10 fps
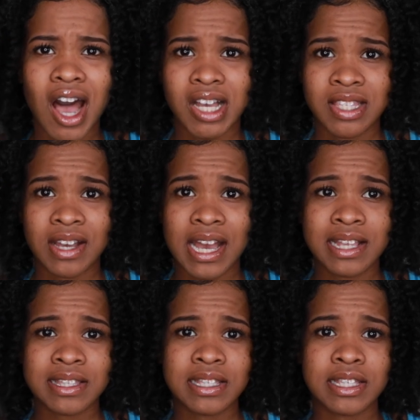Also
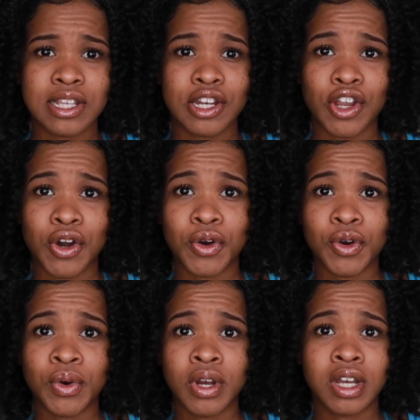guys, this is a
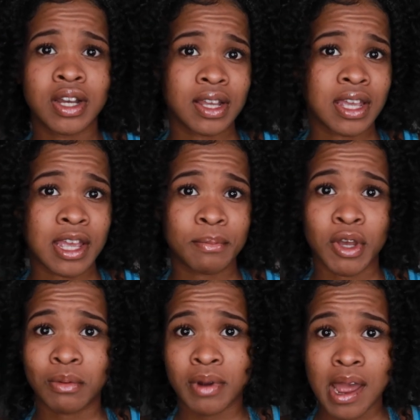no cooking
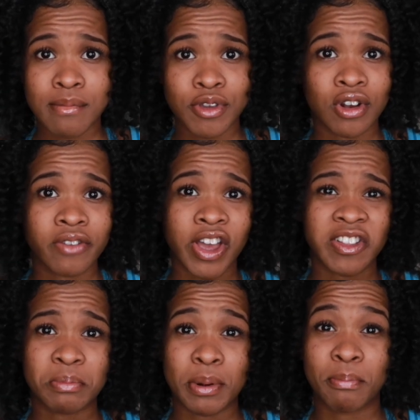meal prep. You don't even
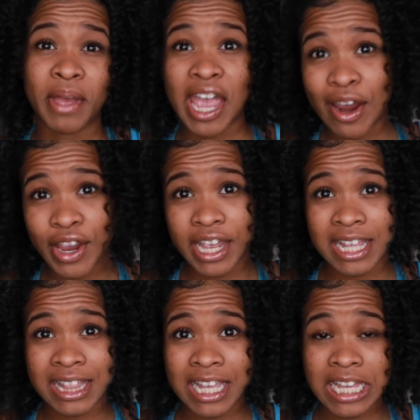have to prepare
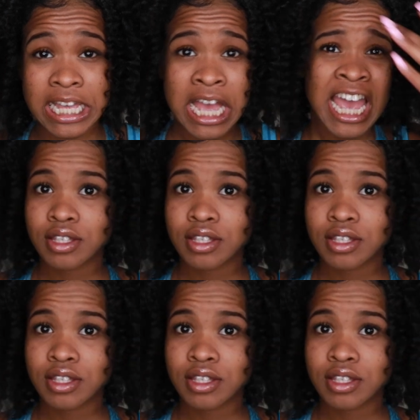anything.